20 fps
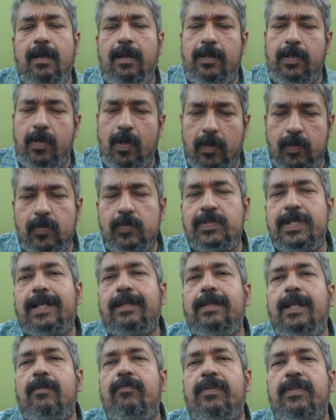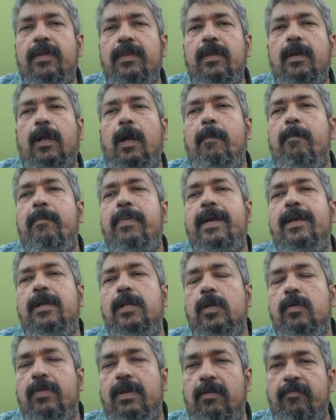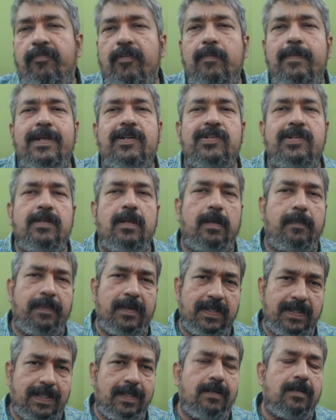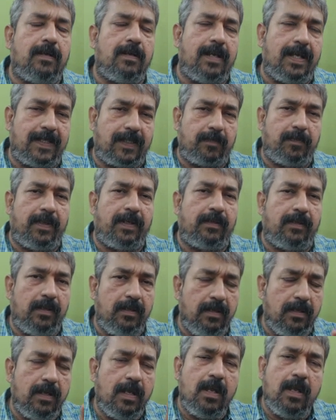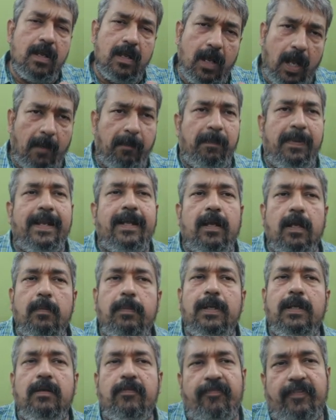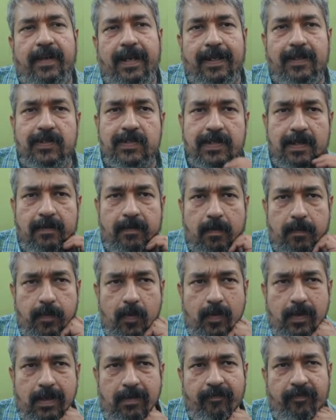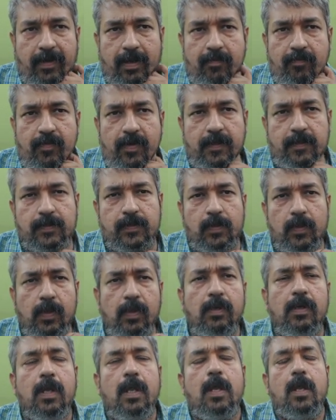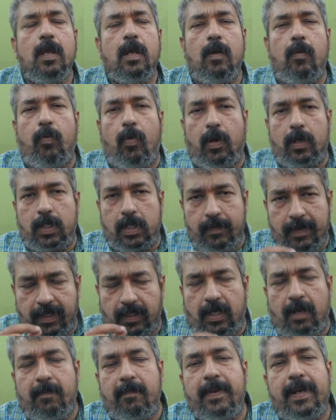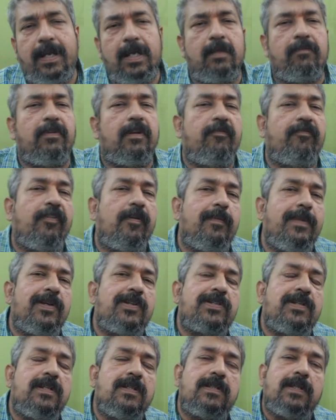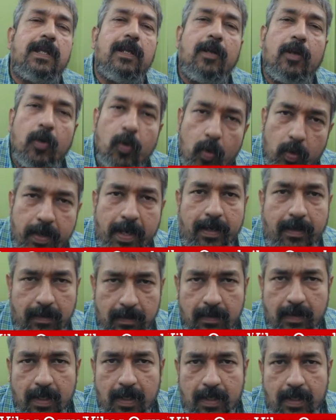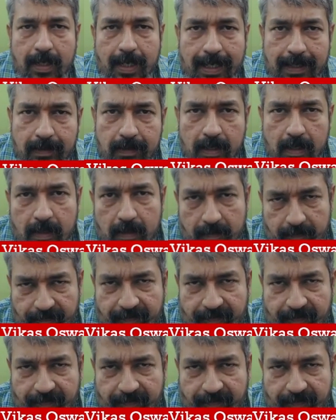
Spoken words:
You have to check that whether the comparative information are presented as per the applicable financial reporting framework. So, whatever comparative information is included in the